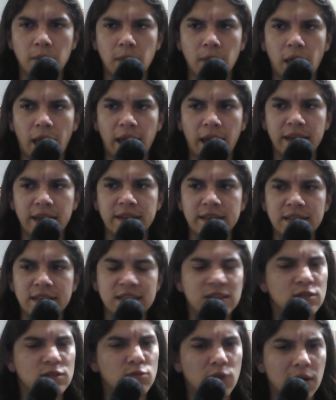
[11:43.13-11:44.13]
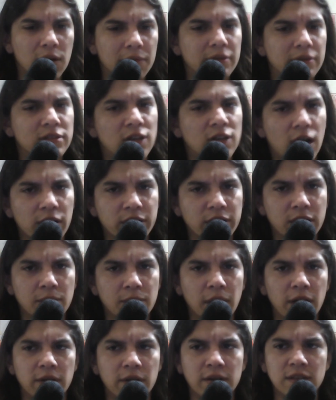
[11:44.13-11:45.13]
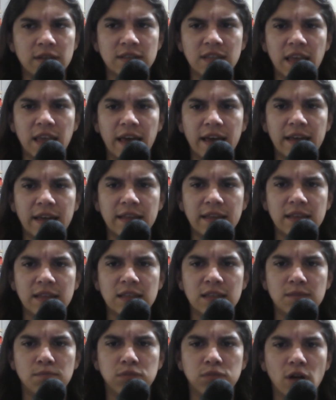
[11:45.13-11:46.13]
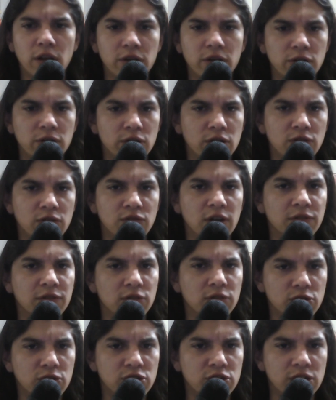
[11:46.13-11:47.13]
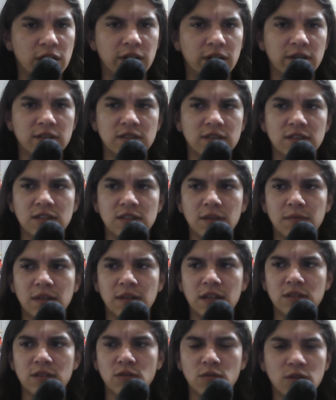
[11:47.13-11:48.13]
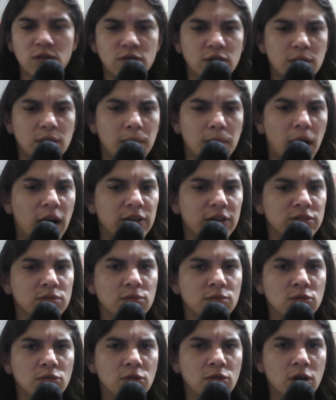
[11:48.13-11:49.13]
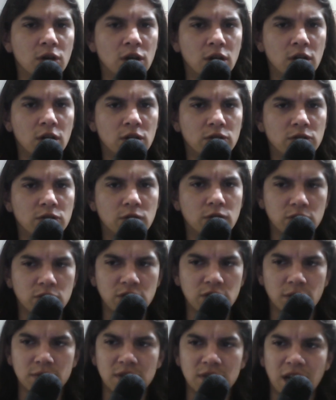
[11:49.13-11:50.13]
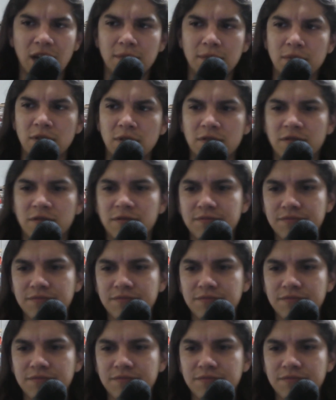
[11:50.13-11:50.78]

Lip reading: And this is what I'm talking about, is that this brotherhood of revolutionaries is something that's only really possible through some type of